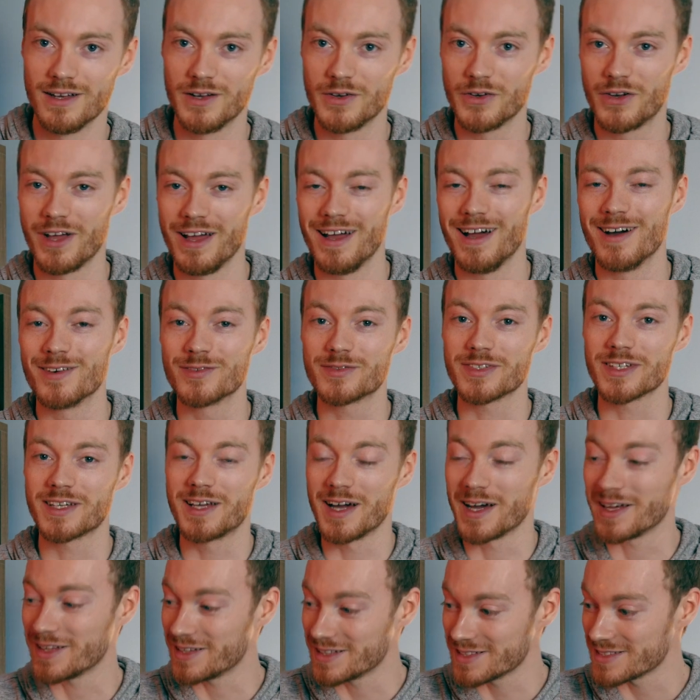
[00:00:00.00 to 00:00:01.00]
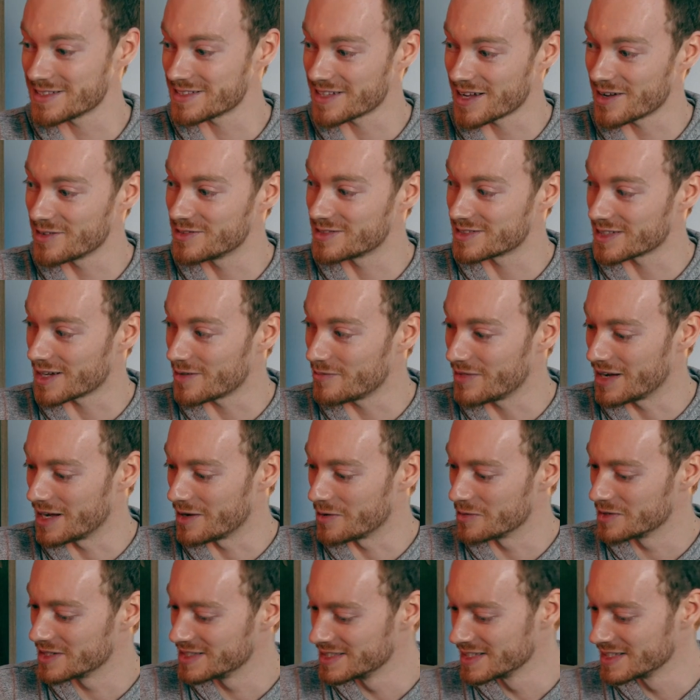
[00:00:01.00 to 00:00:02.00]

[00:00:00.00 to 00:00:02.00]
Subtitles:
gonna have to cut this down somehow.